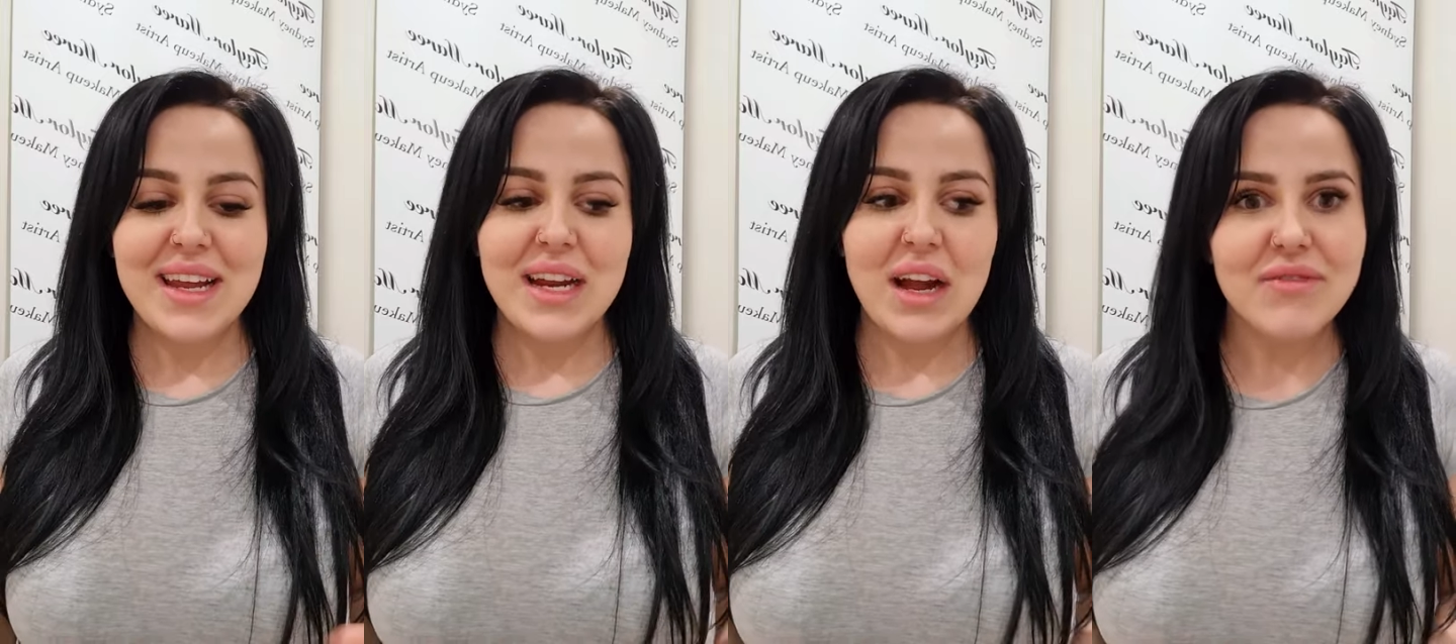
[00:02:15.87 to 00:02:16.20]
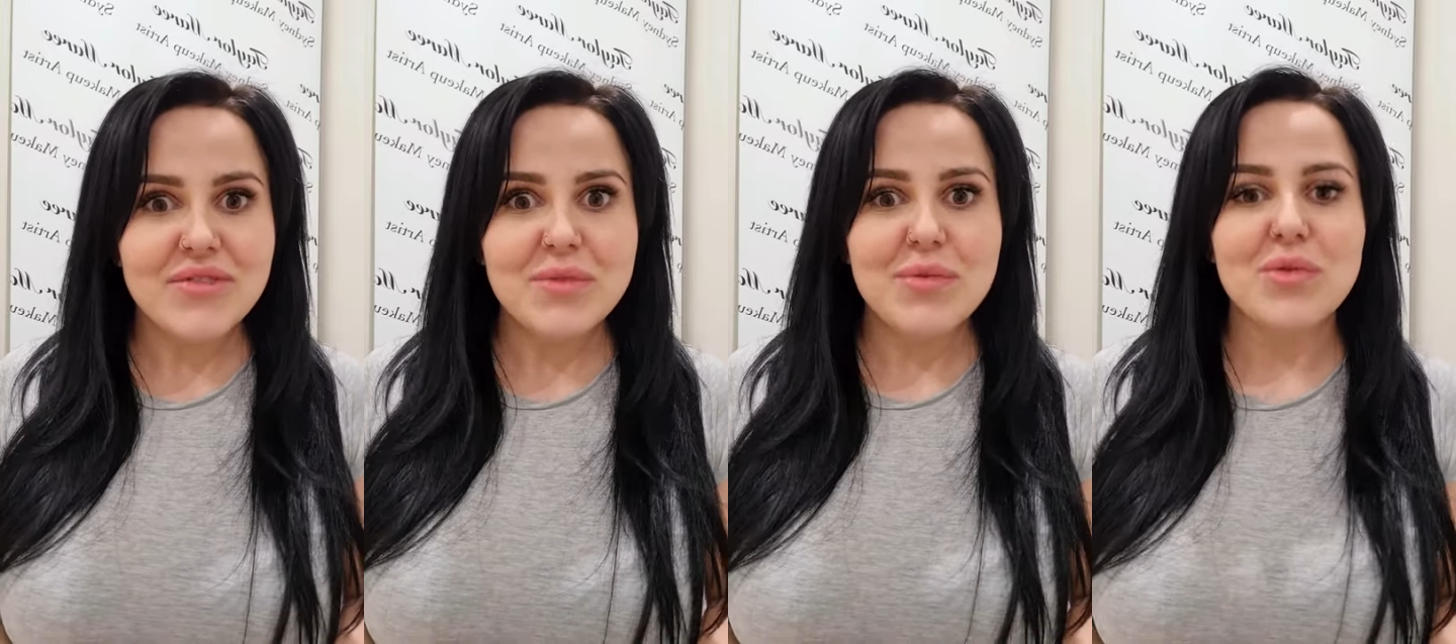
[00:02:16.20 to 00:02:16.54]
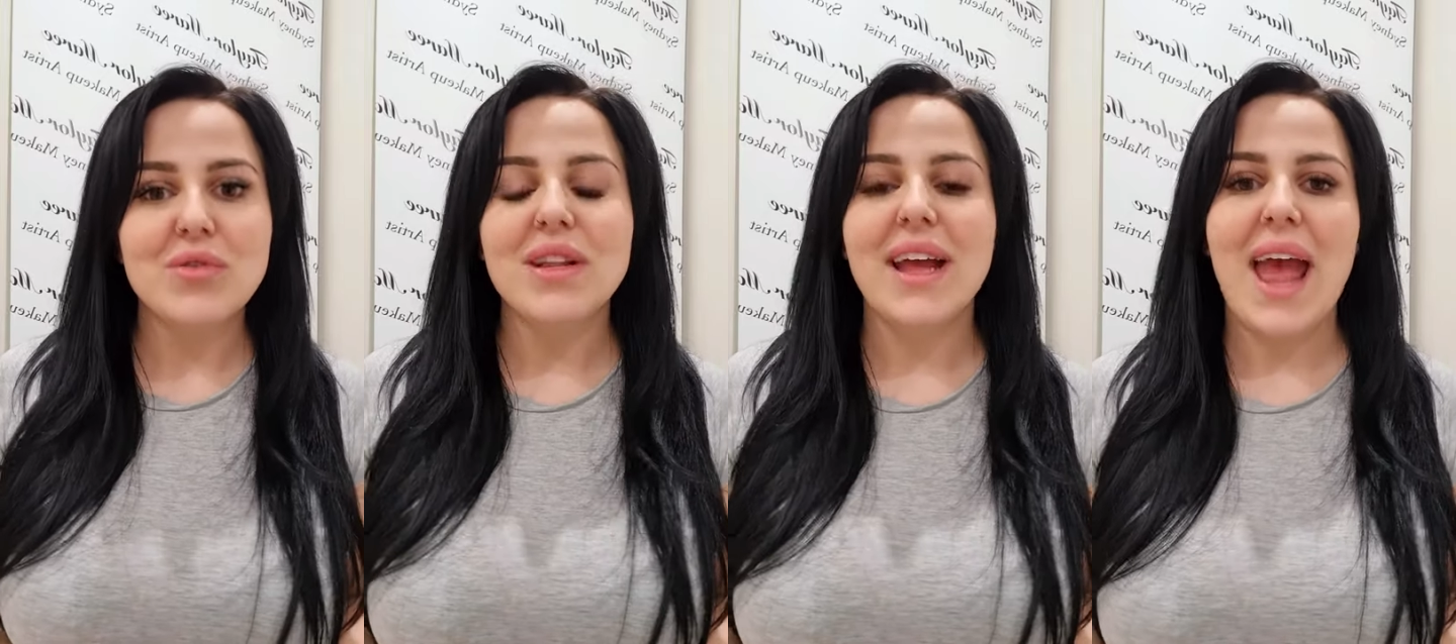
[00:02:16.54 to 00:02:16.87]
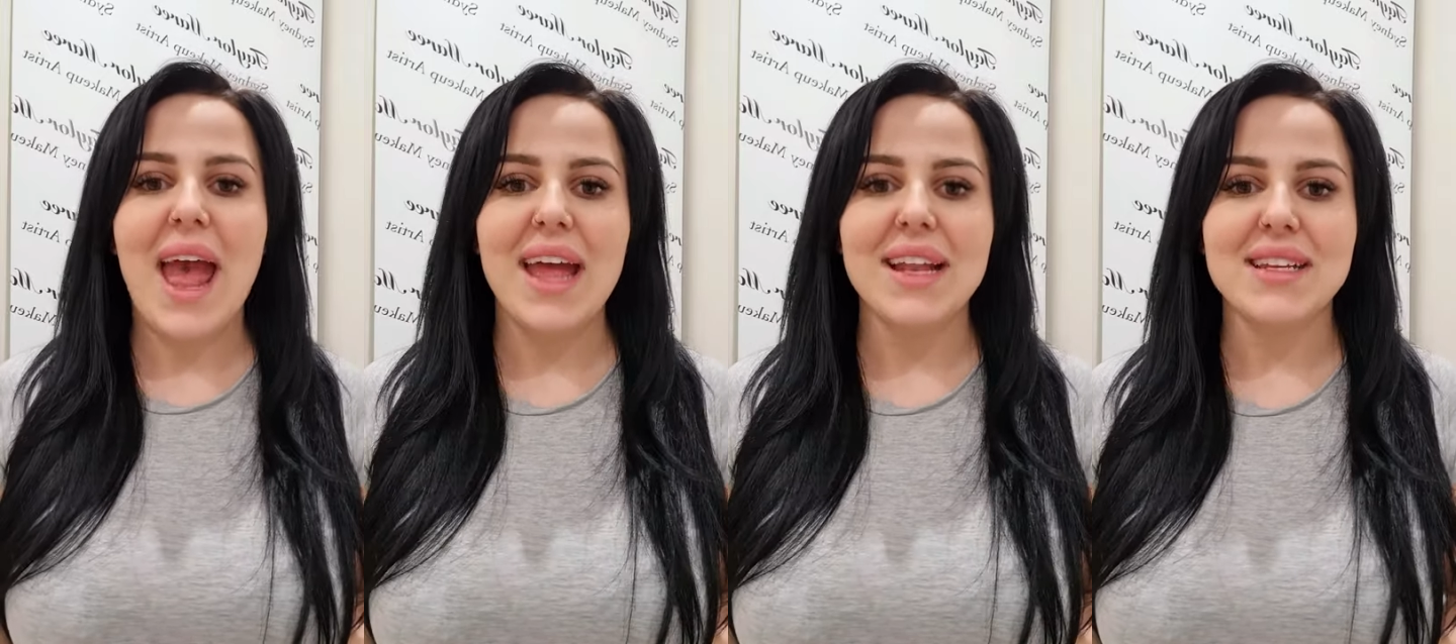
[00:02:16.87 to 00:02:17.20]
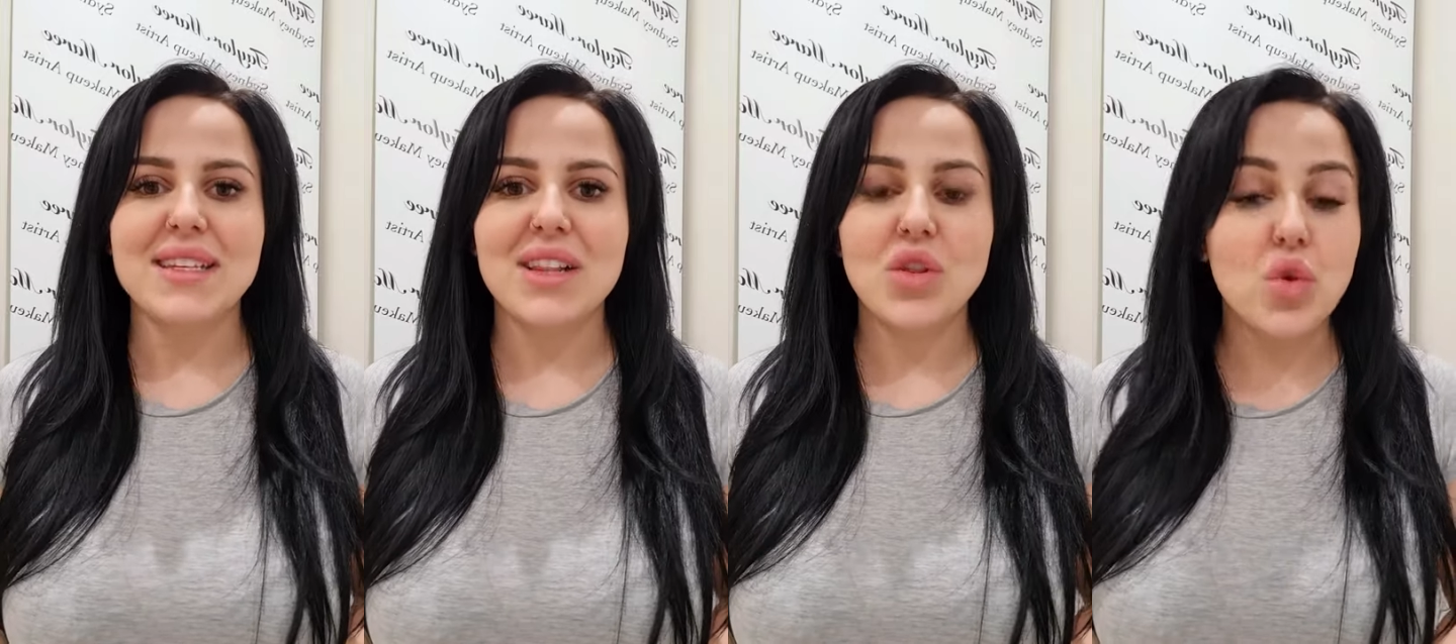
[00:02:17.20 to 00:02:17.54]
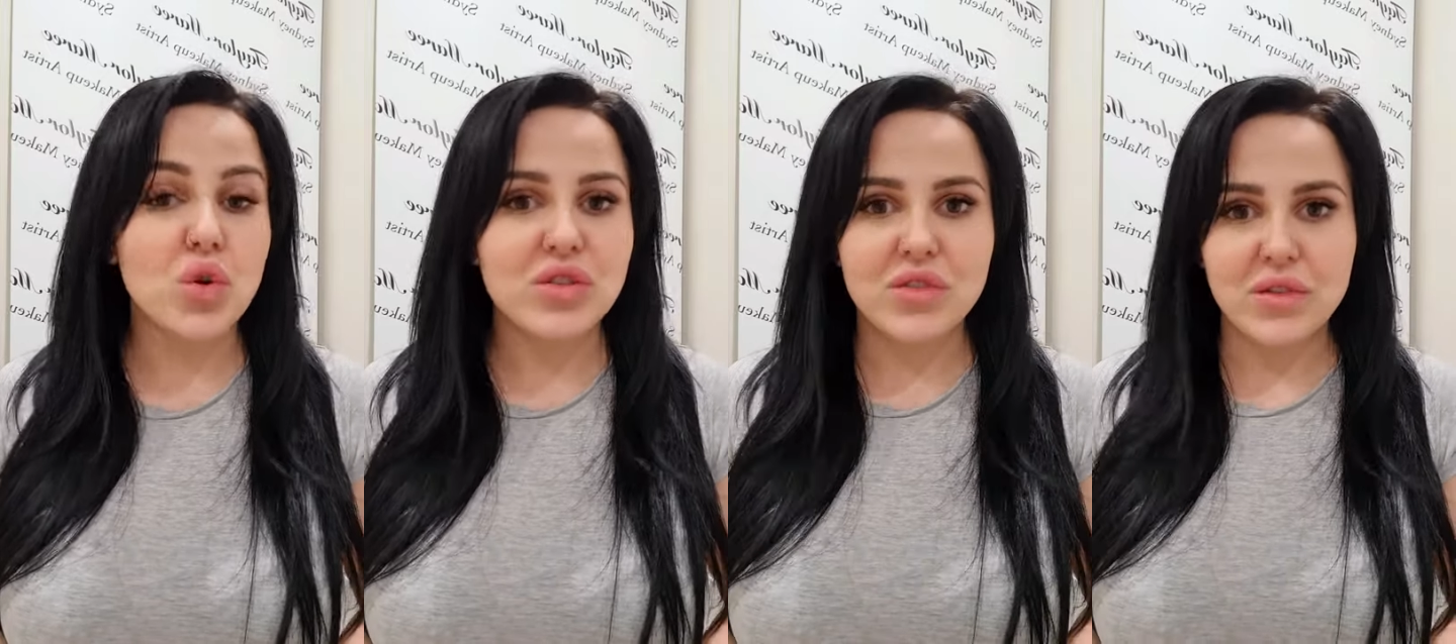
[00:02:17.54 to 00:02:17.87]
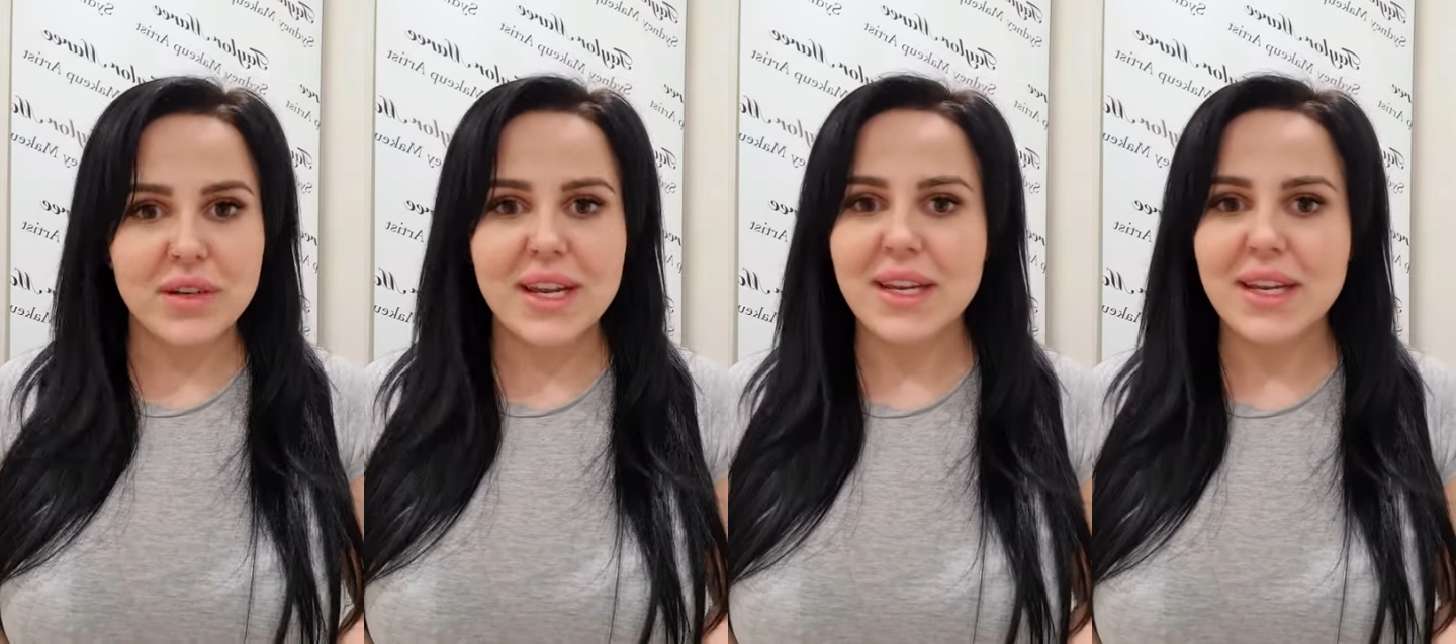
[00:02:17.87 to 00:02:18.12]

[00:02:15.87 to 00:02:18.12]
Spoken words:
comfortable and looks good